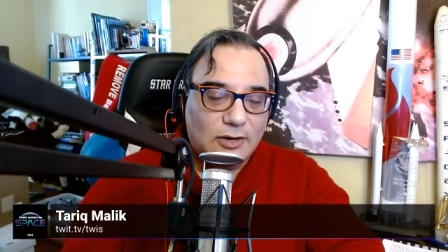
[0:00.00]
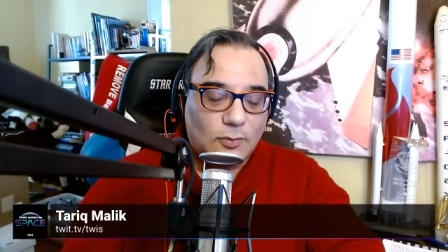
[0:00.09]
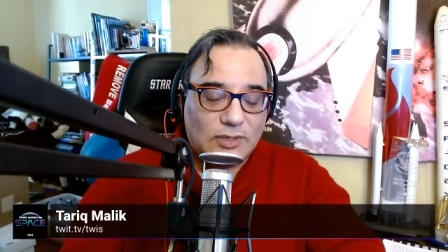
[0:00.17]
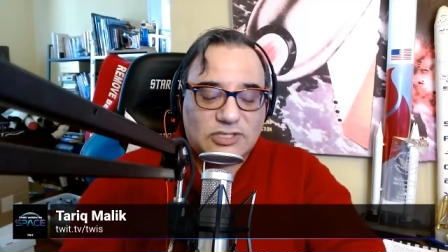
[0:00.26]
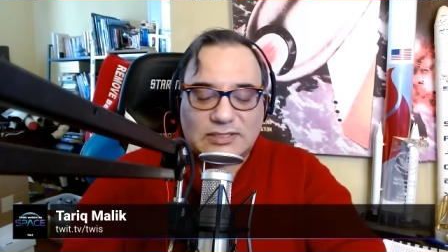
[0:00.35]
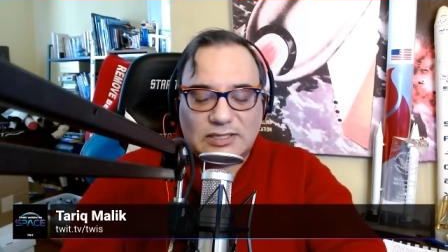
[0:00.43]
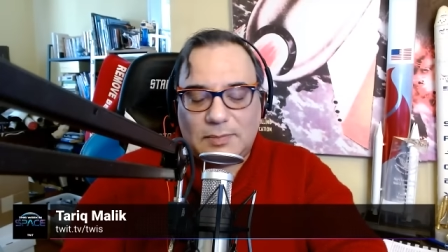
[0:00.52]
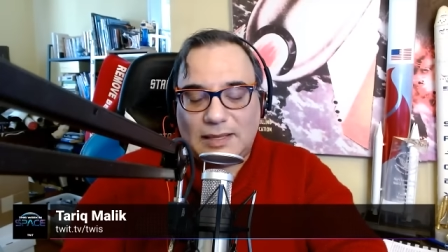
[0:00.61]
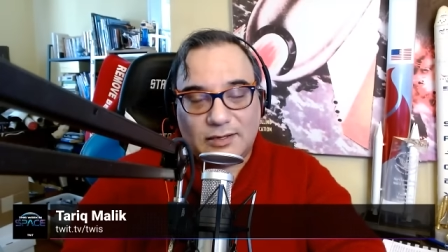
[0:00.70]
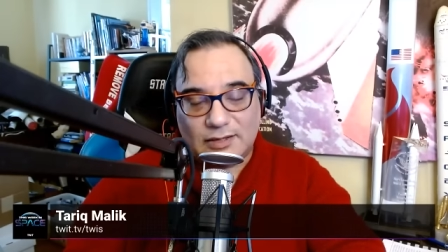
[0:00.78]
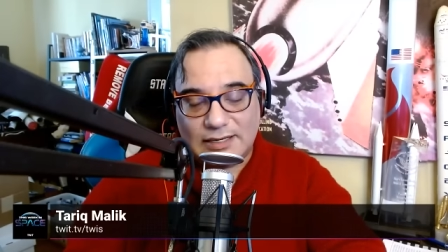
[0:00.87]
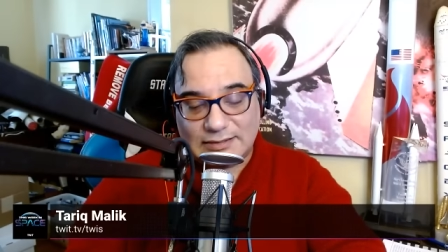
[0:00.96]
which doesn't
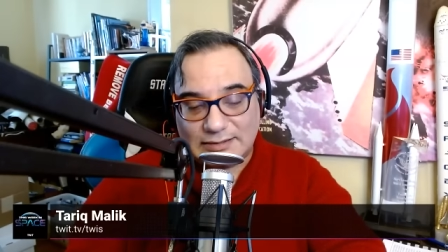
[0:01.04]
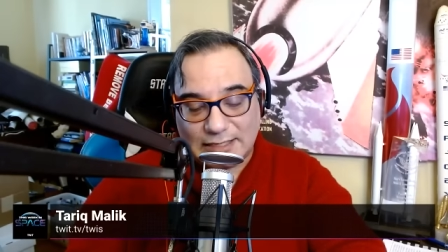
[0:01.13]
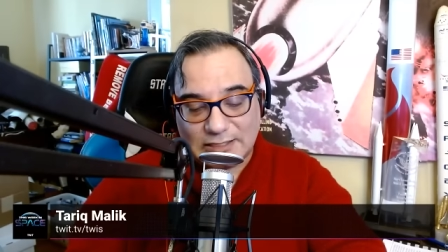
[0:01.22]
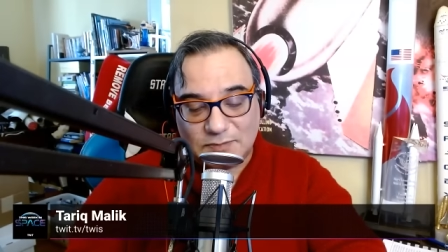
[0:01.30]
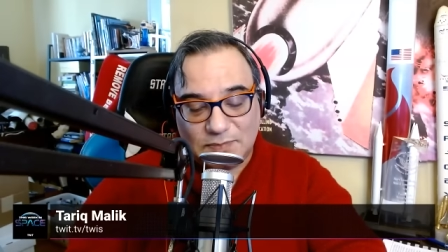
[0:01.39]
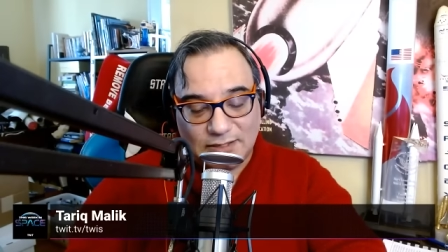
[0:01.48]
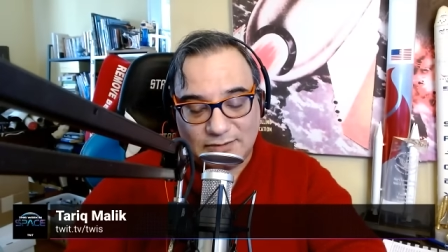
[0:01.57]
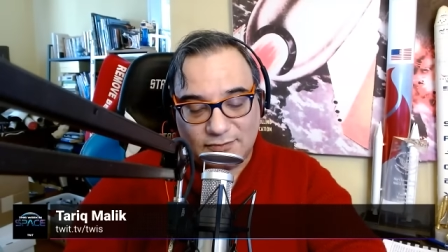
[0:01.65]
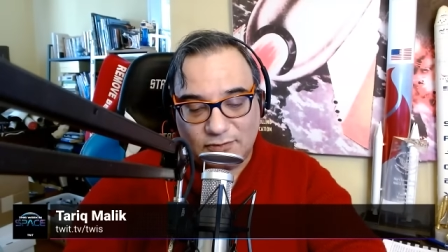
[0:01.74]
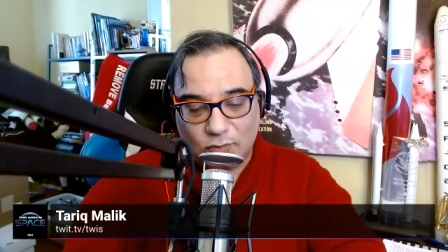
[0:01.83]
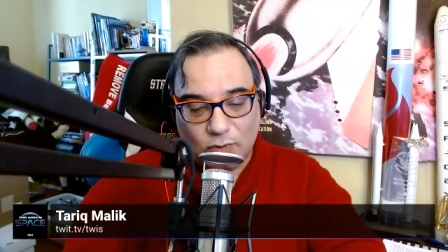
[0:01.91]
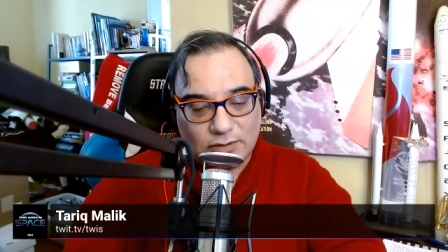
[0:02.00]
make a lot of sense, because if
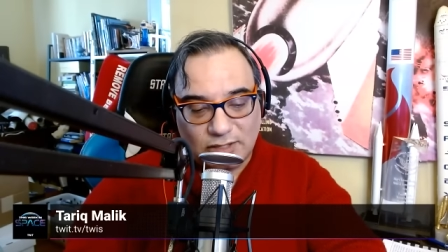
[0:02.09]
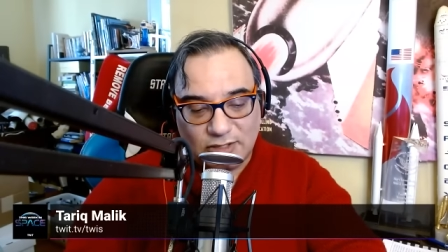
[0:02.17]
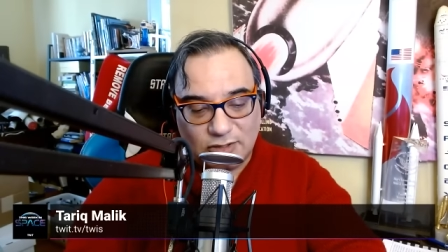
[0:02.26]
you want to